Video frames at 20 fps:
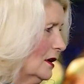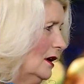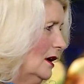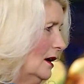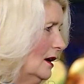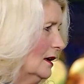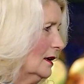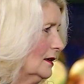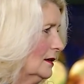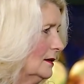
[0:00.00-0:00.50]

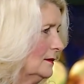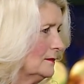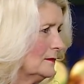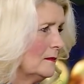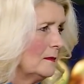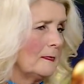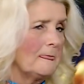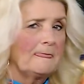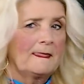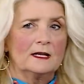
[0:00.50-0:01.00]
God.
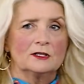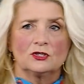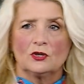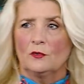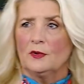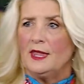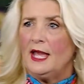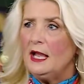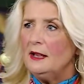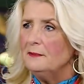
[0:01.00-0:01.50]
So,
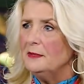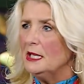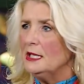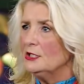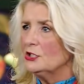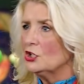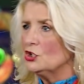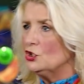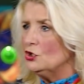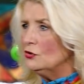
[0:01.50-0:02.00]
what that
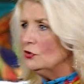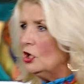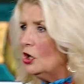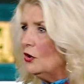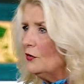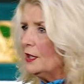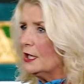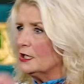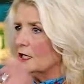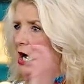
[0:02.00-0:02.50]
means is you
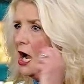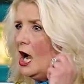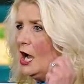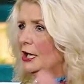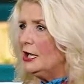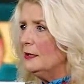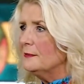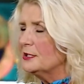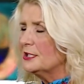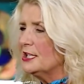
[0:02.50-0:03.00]
know that
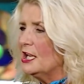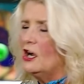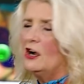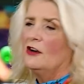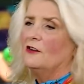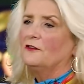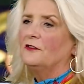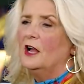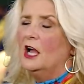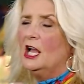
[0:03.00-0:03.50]
God
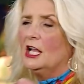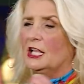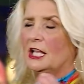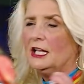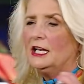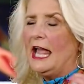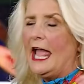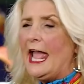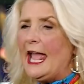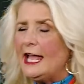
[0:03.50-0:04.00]
Himself
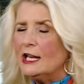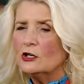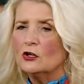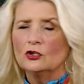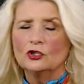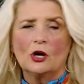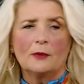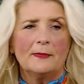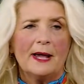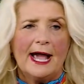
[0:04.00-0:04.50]
can handle
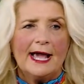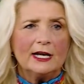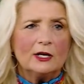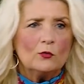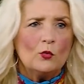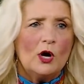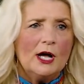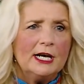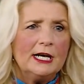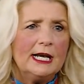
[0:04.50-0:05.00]
no matter
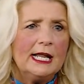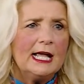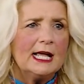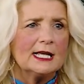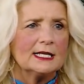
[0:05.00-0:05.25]
what it